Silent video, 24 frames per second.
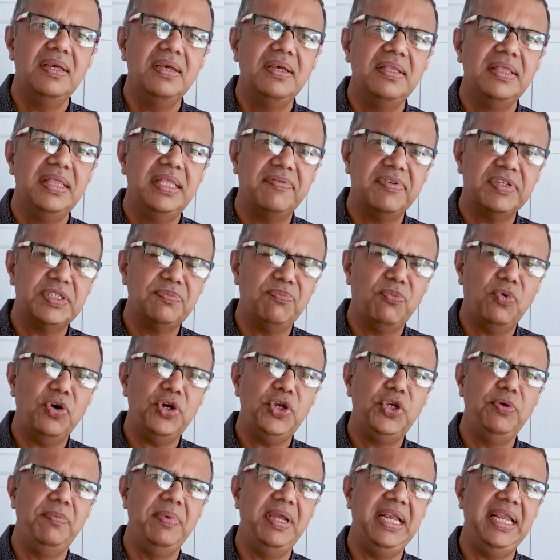There was more
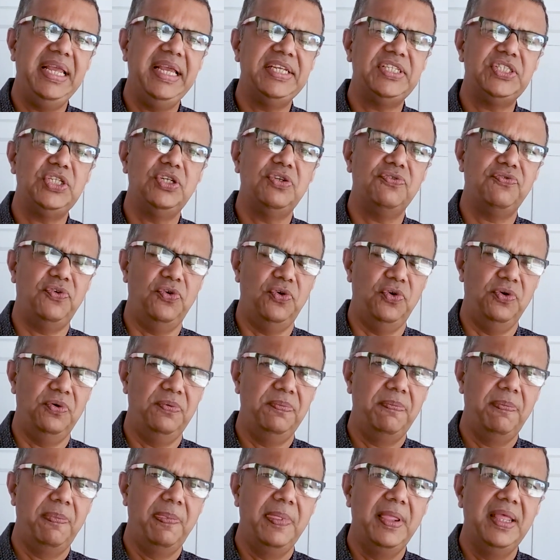humiliation to follow.
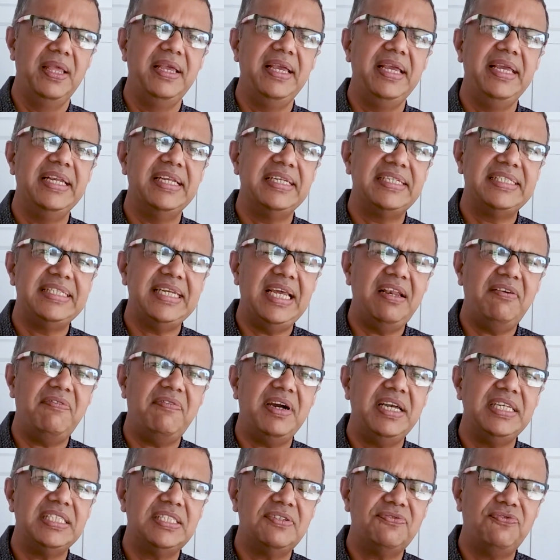In a
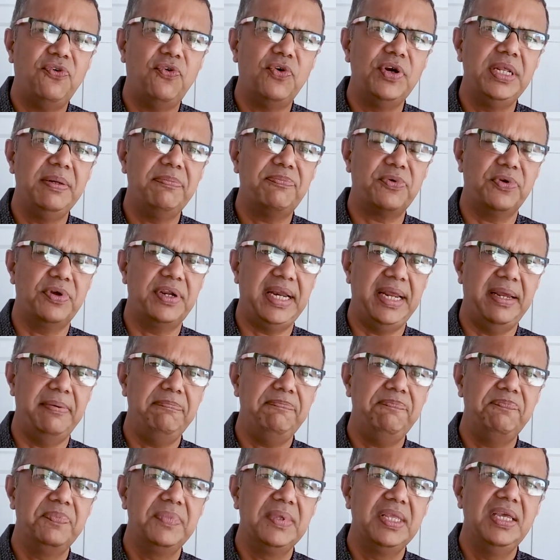televised phone-in
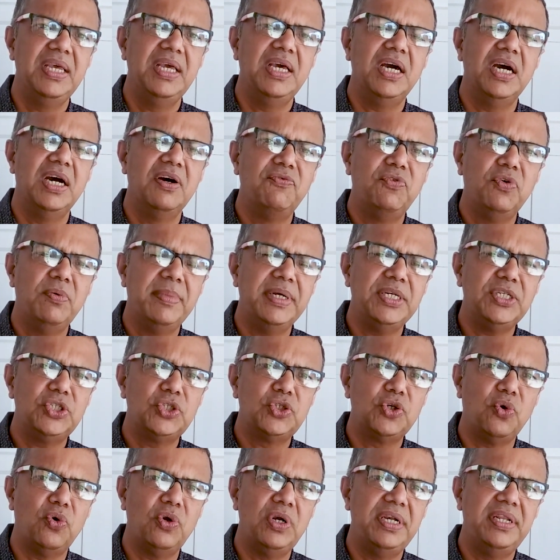program, a woman
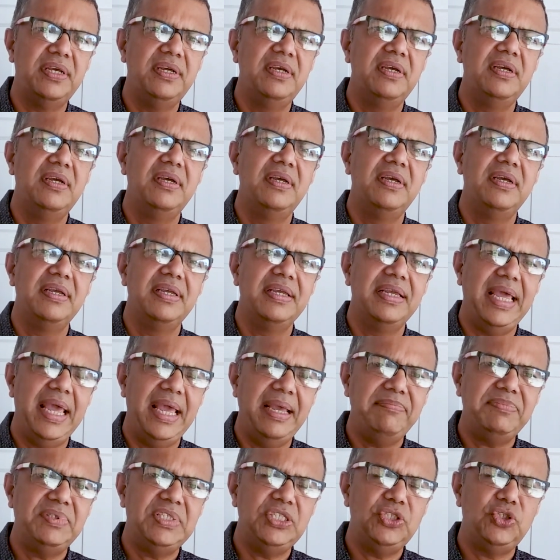told
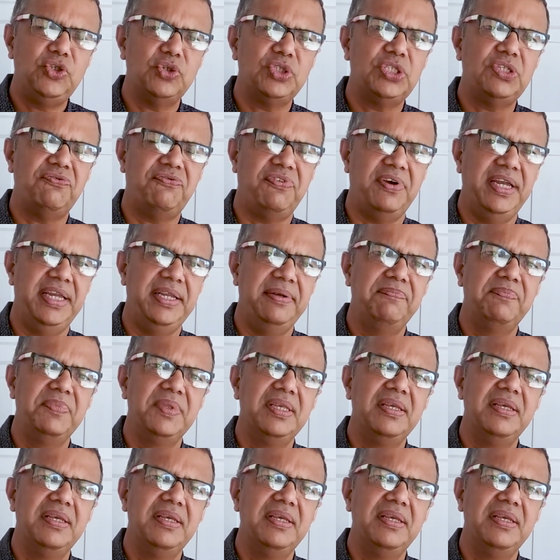MC Josephine,